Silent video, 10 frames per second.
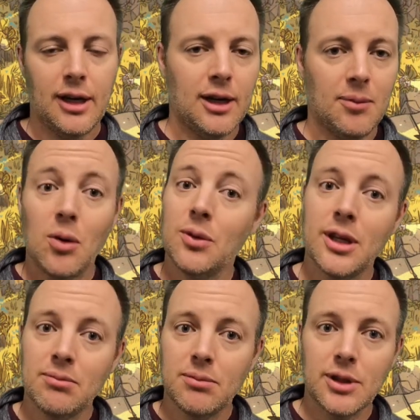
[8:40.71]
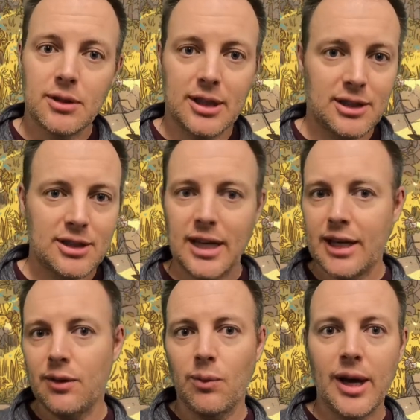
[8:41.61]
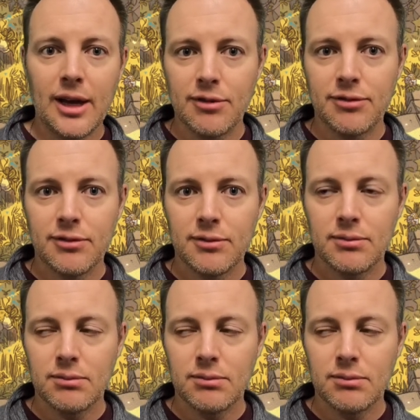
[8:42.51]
only the second wave